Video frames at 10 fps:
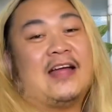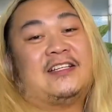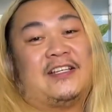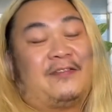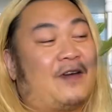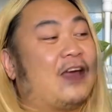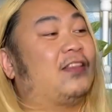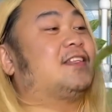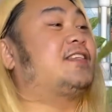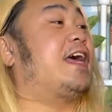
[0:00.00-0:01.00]
did
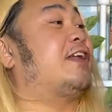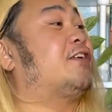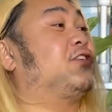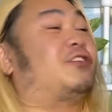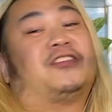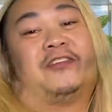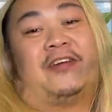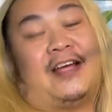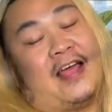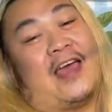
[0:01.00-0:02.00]
find this at a
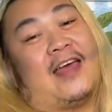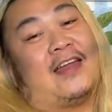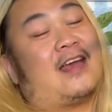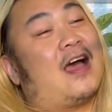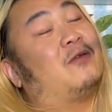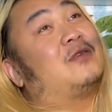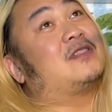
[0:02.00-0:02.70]
nursery and I was